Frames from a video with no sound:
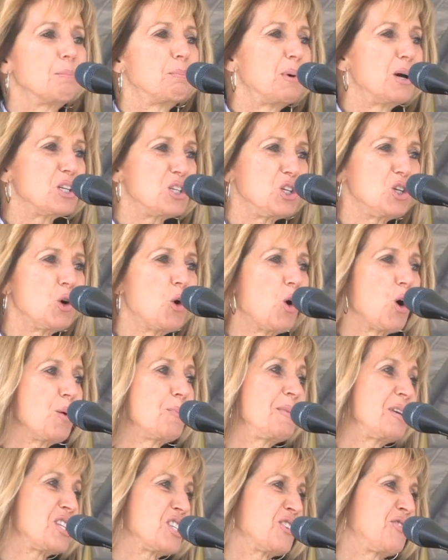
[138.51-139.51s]
But your
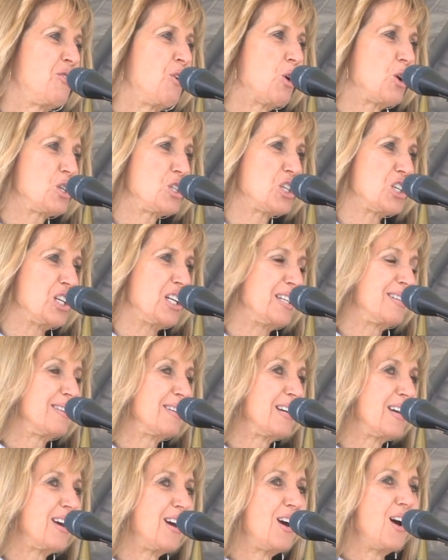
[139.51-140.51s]
misfortune
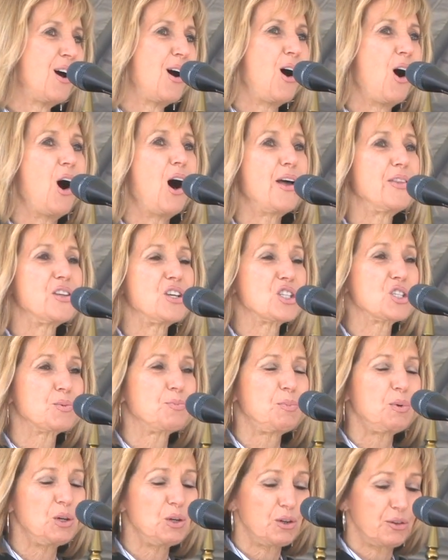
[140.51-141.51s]
on this
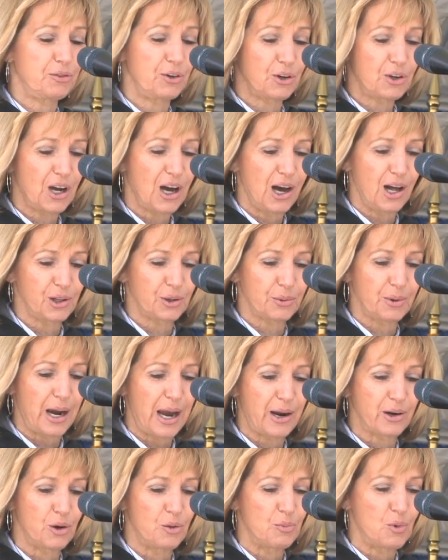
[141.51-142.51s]
beautiful
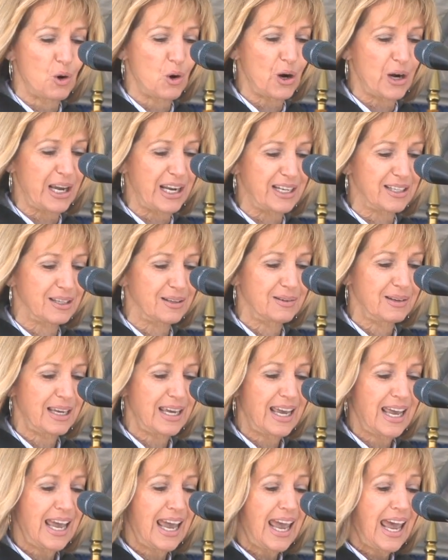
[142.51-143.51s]
Colorado morning
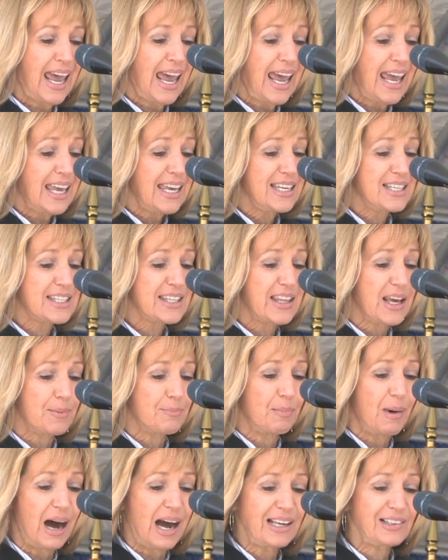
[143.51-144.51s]
is
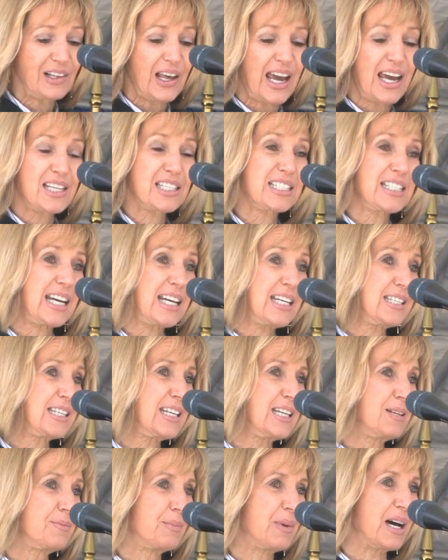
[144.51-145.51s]
that my last
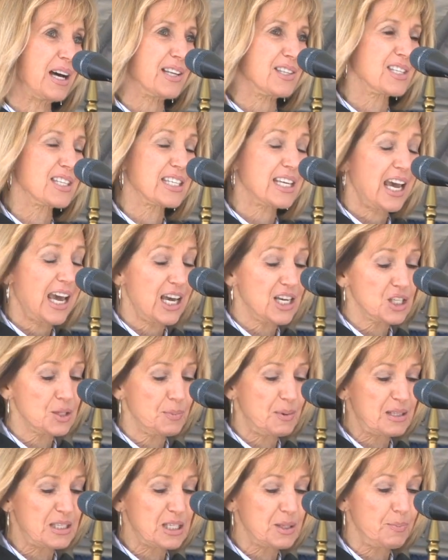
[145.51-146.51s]
18 months has
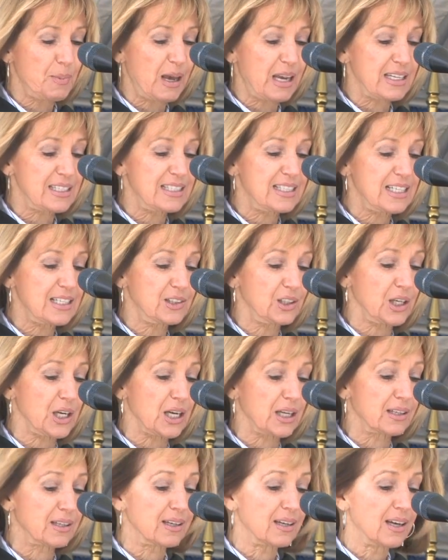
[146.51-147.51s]
been spent
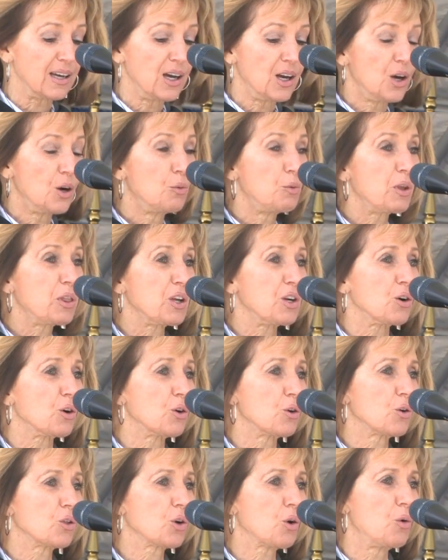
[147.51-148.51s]
dealing with an
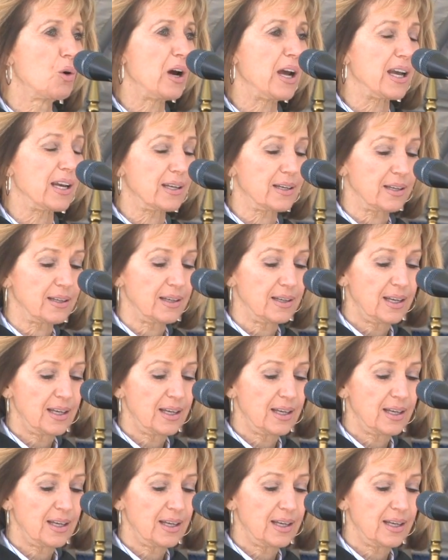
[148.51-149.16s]
earthquake